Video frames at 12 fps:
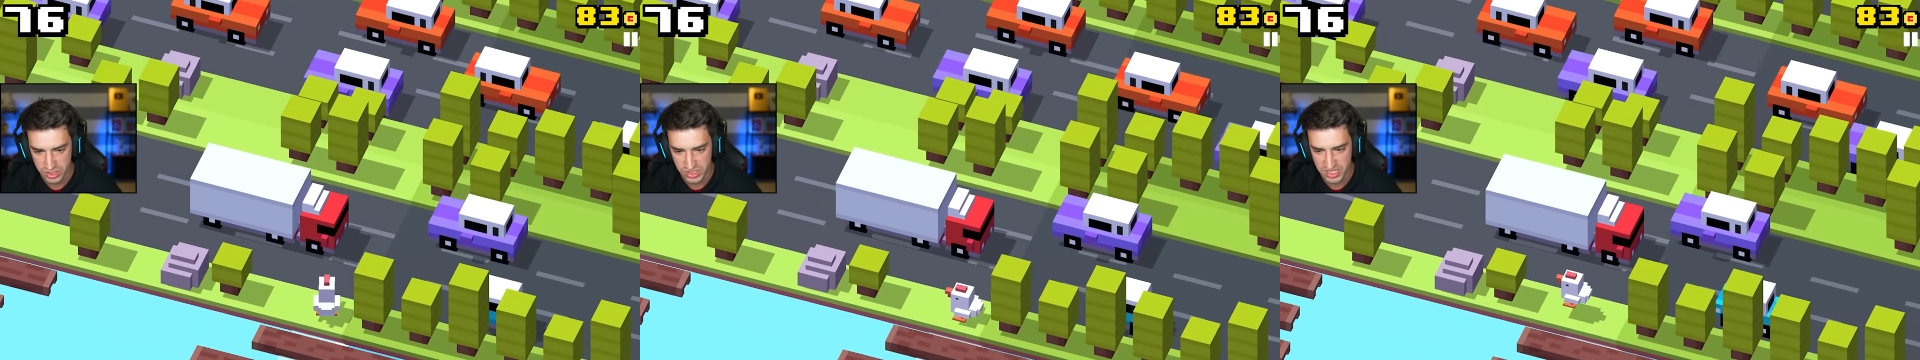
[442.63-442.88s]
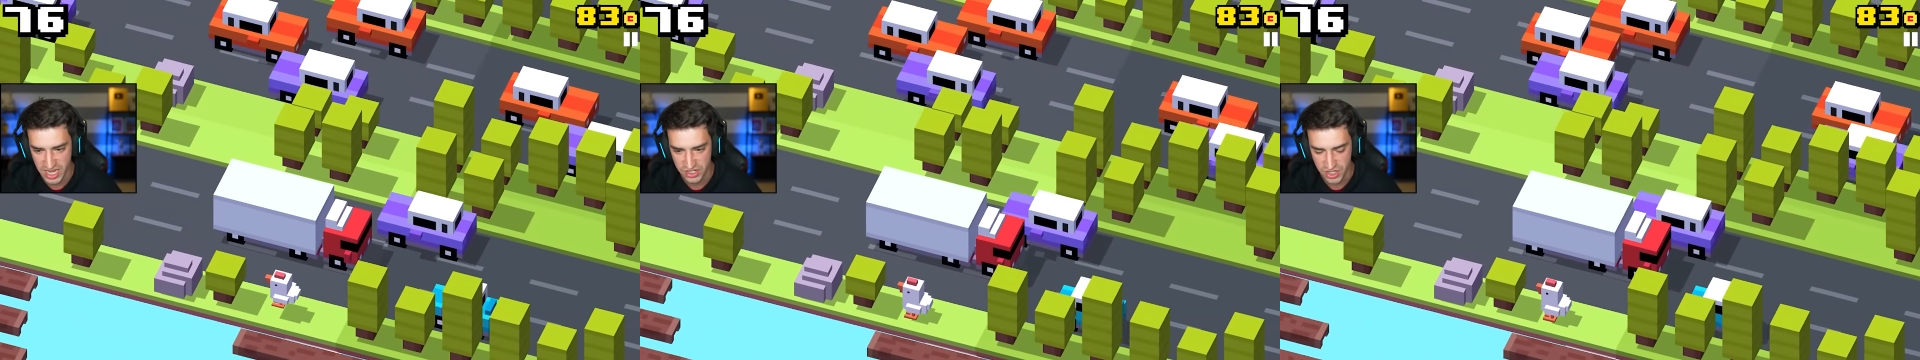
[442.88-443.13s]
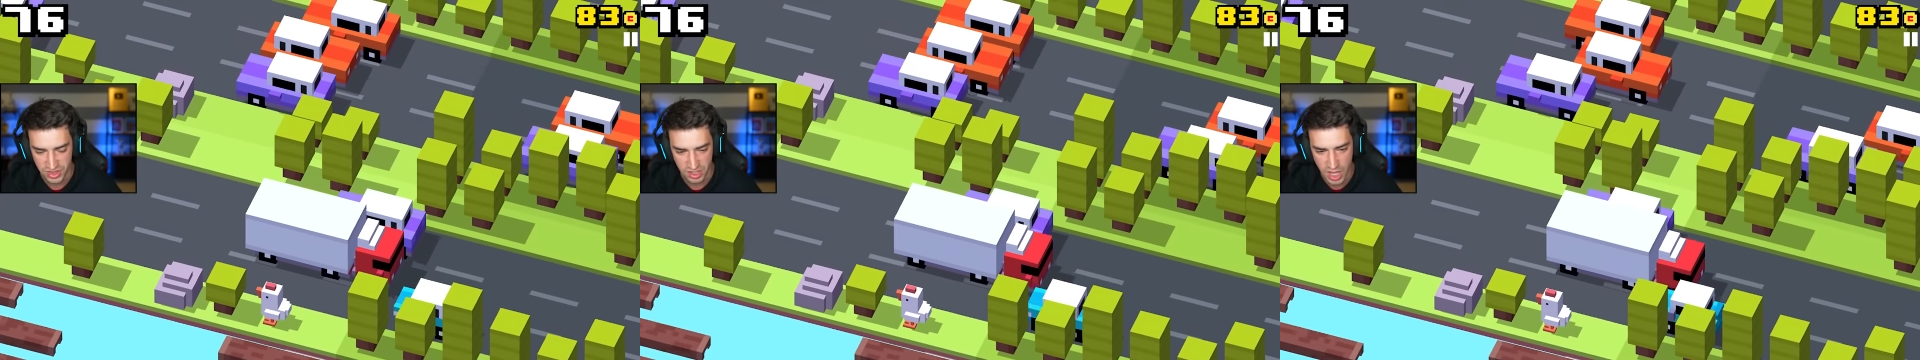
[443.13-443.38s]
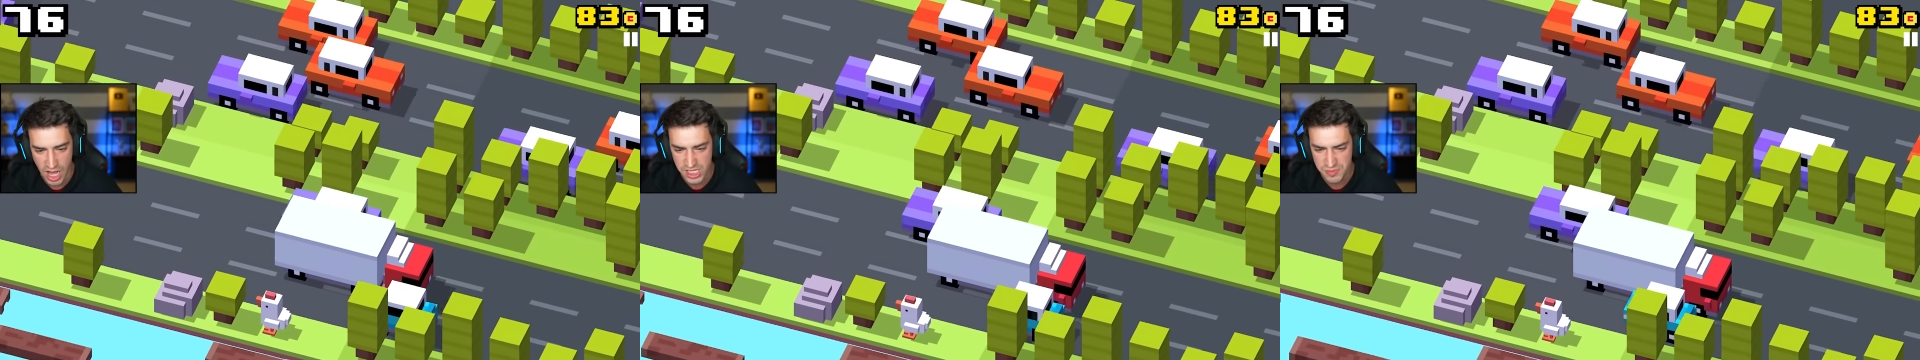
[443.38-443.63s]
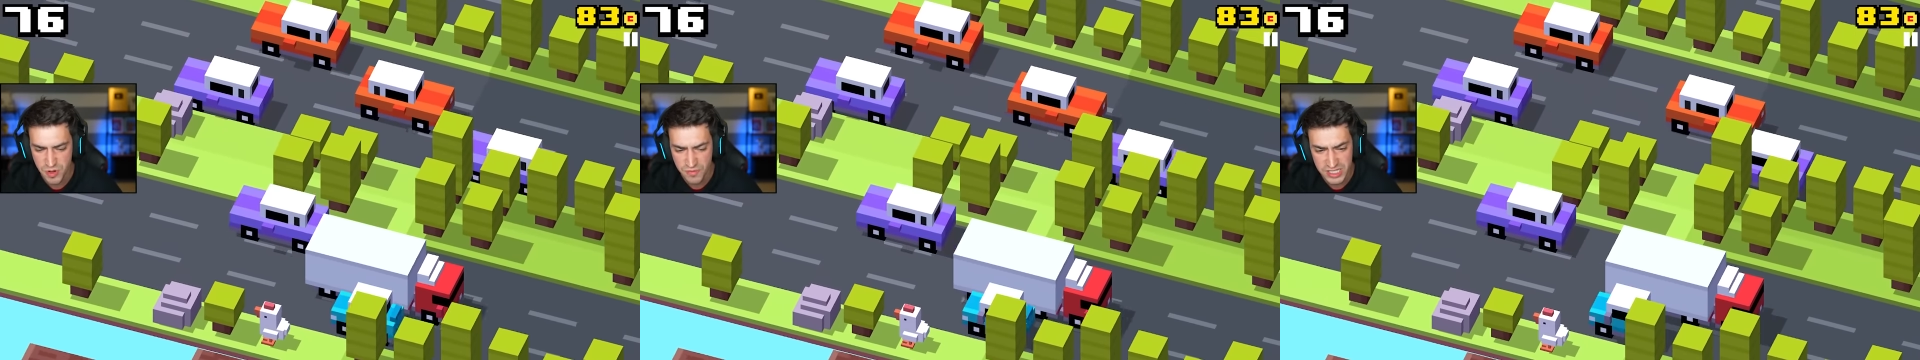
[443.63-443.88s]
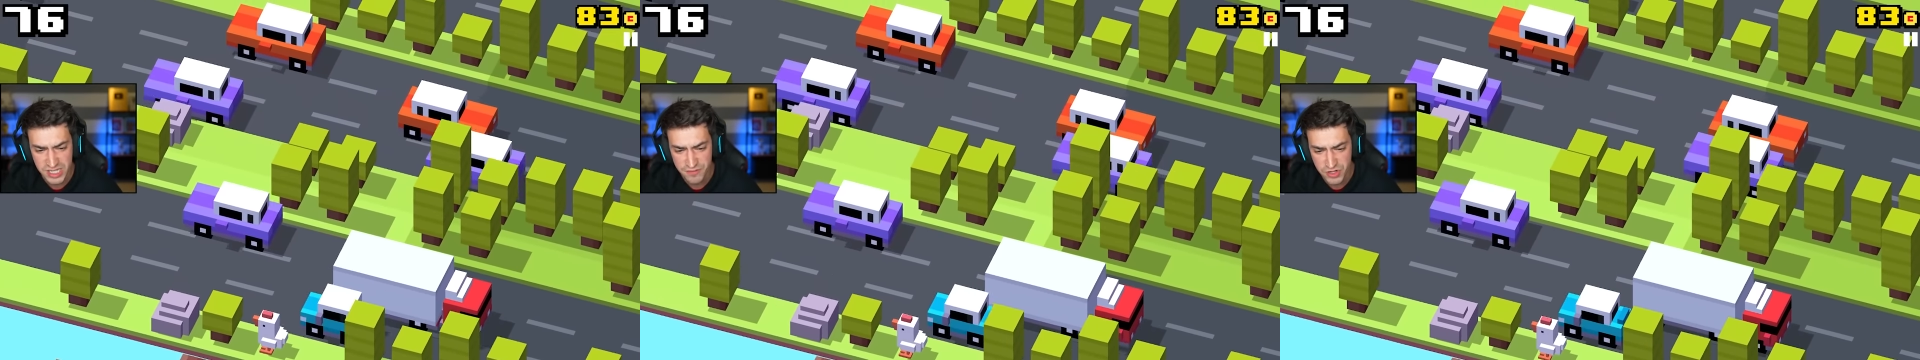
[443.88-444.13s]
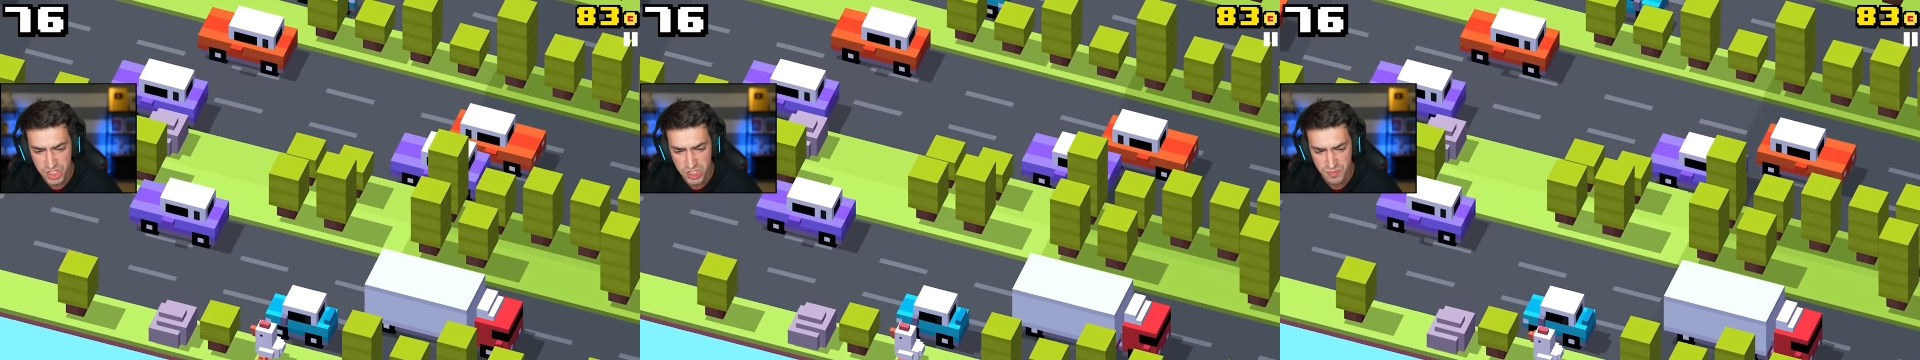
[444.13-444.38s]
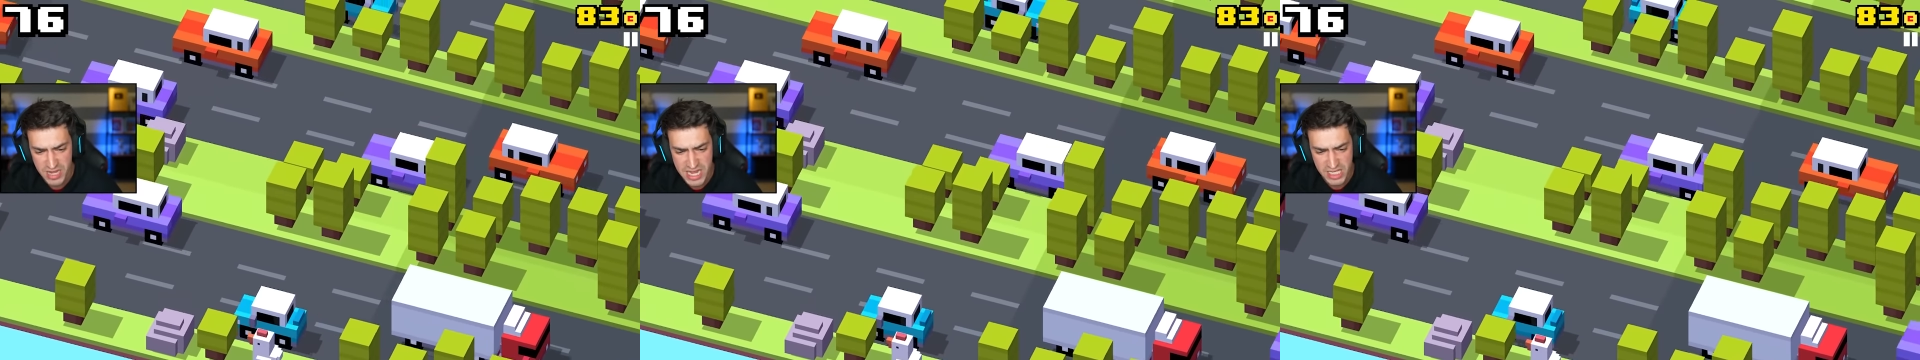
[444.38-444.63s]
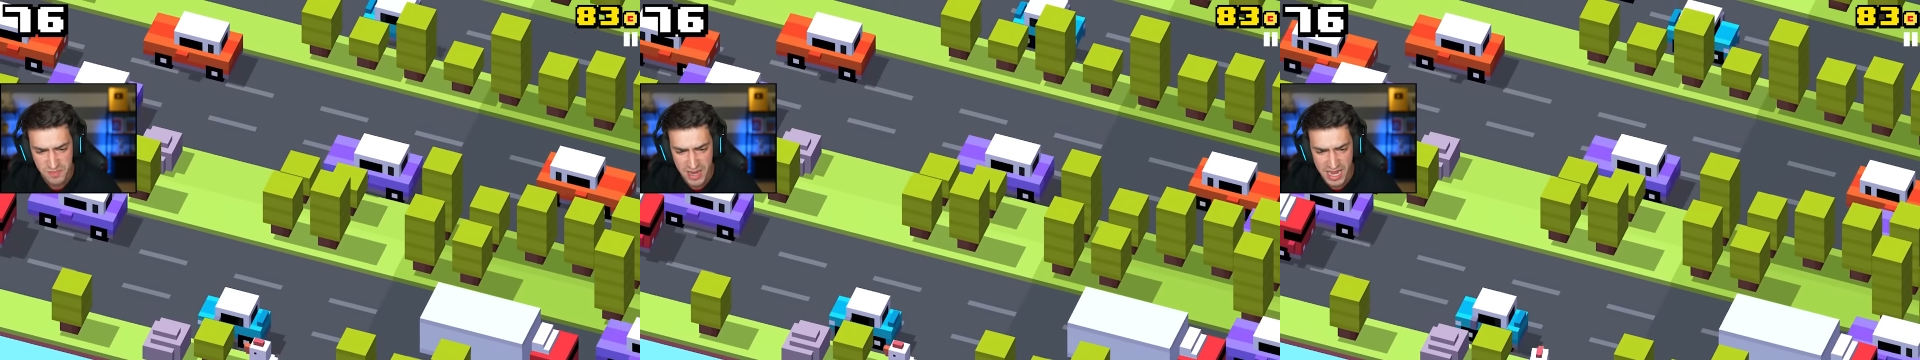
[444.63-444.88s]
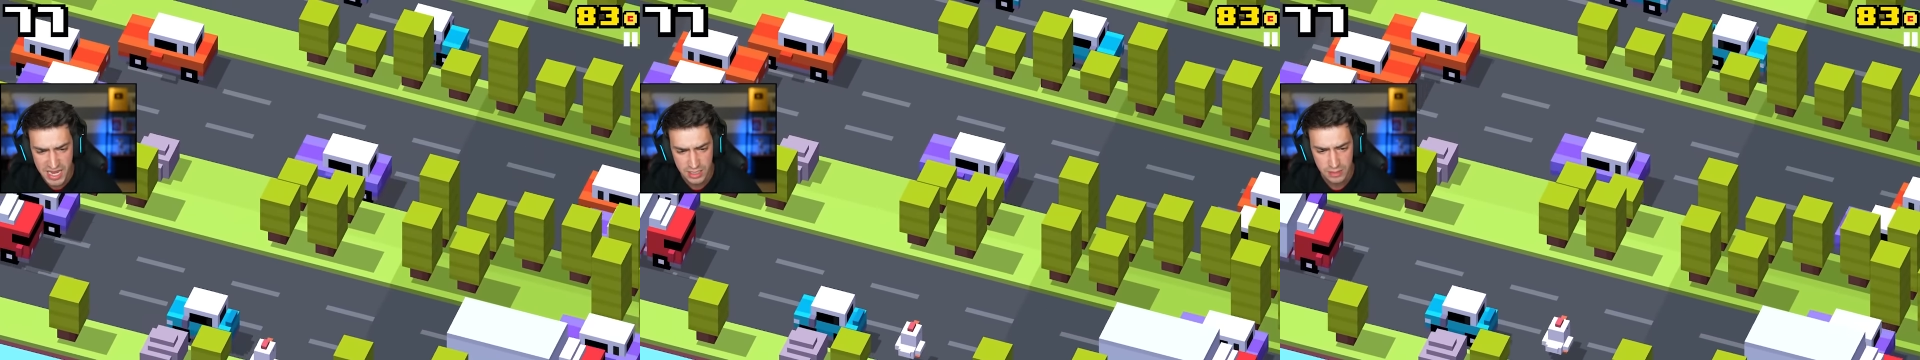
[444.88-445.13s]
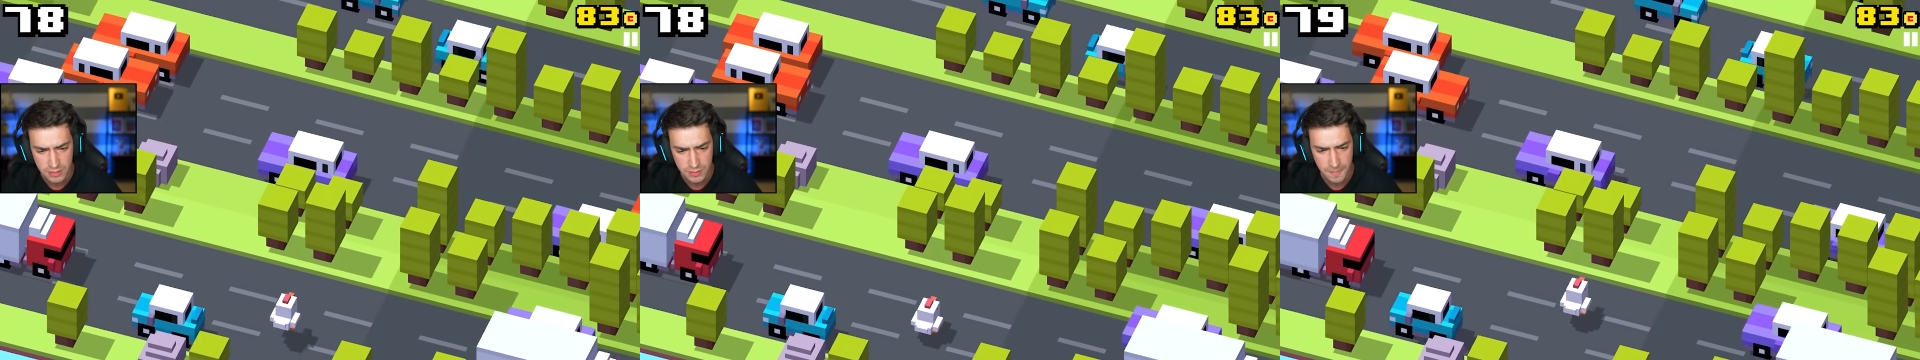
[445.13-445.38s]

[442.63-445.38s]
it's sketchy. The logs move at different speeds, man.